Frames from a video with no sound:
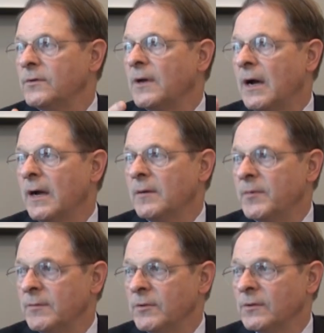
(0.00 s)
to hire
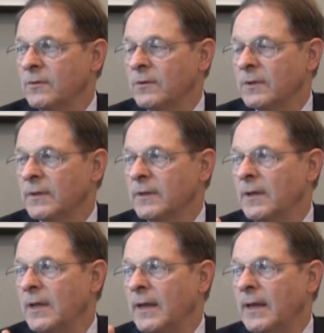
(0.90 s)
people locally,
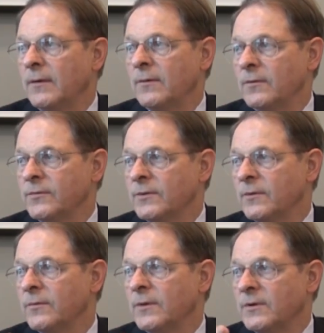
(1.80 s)
and
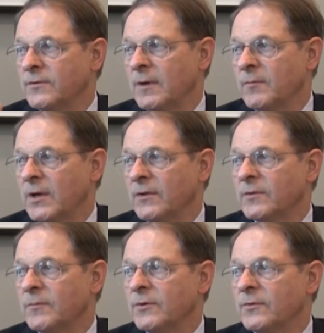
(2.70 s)
also there are some
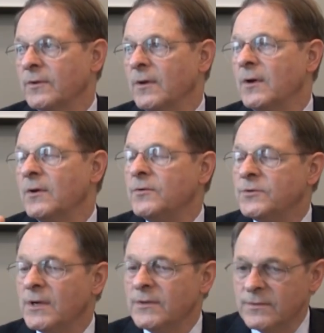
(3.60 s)
customers who
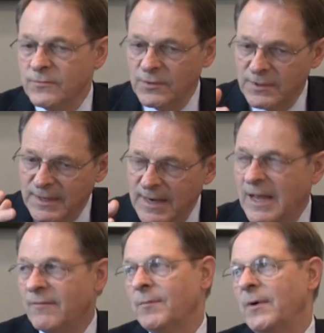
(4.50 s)
just will
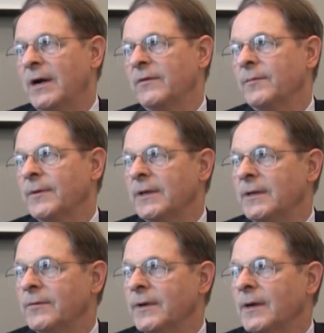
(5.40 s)
never buy from a
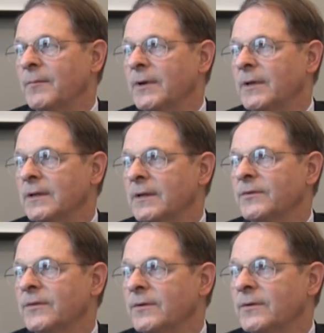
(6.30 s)
Kiwi company
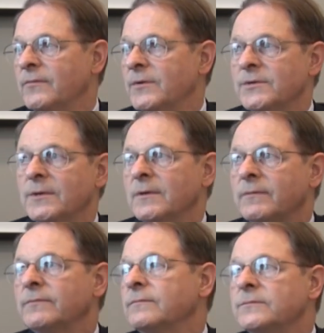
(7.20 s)
unless they're a division
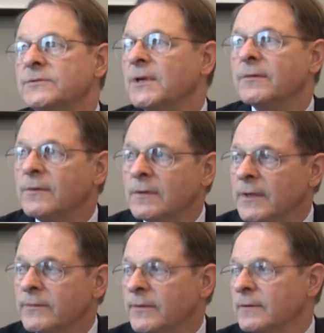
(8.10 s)
of General
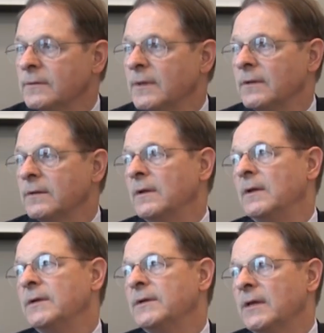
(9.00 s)
Electric. Now,
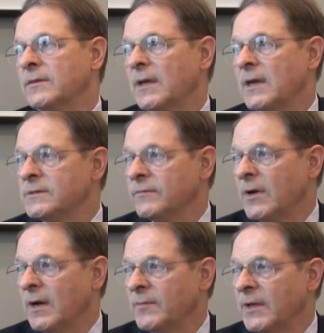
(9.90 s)
take the case of
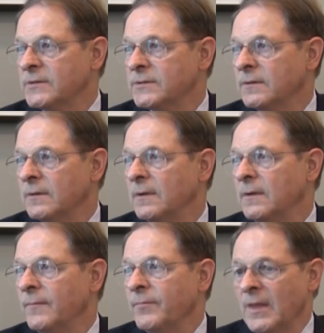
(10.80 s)
Comtest.
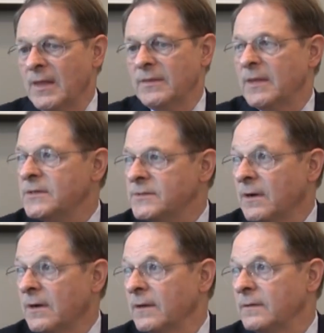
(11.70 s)
They
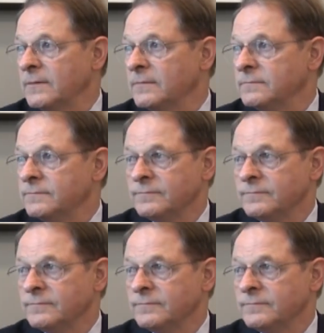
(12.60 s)
started